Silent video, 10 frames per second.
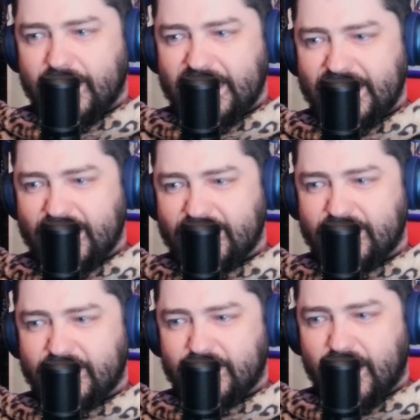
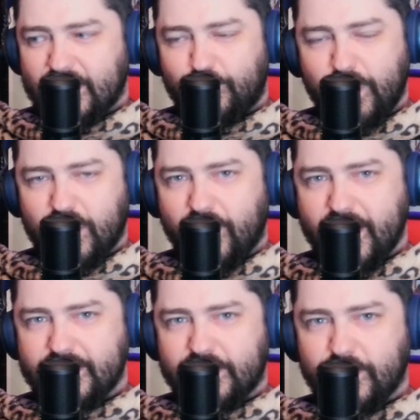That's pretty
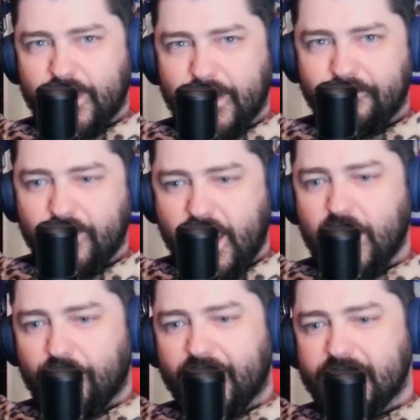crazy to me.
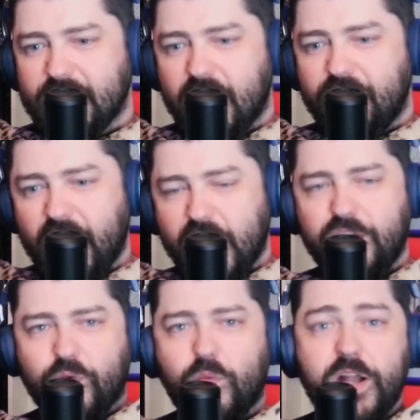Anyways, thank you
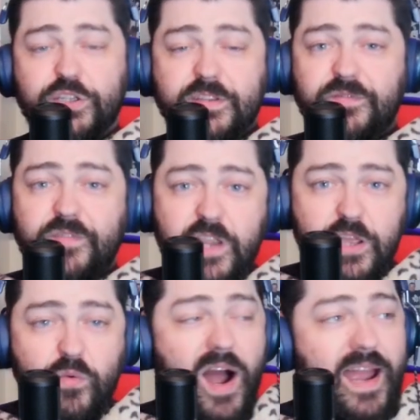for watching this
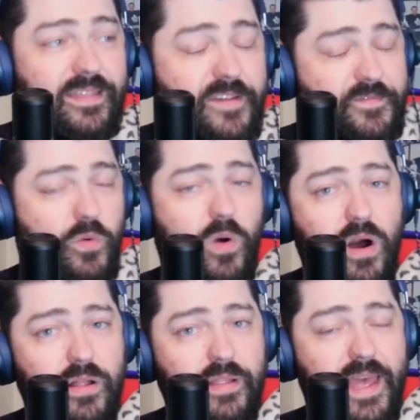video. I love you
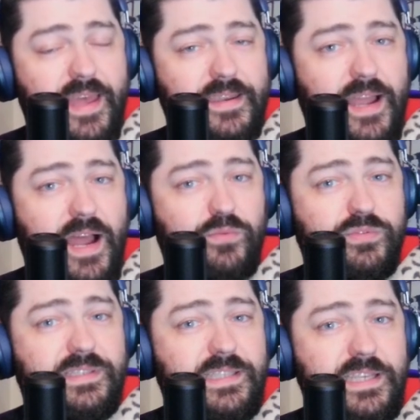all, and I will
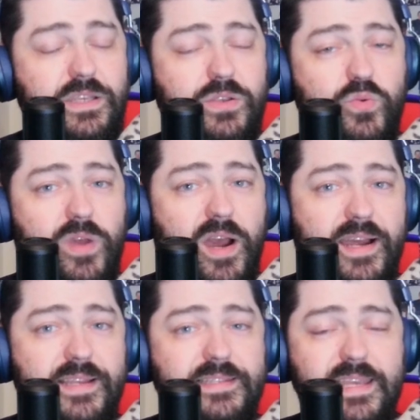see you
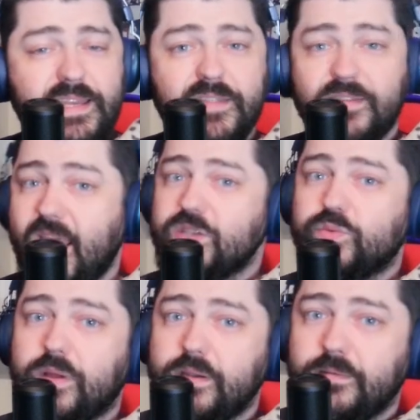guys in the next one.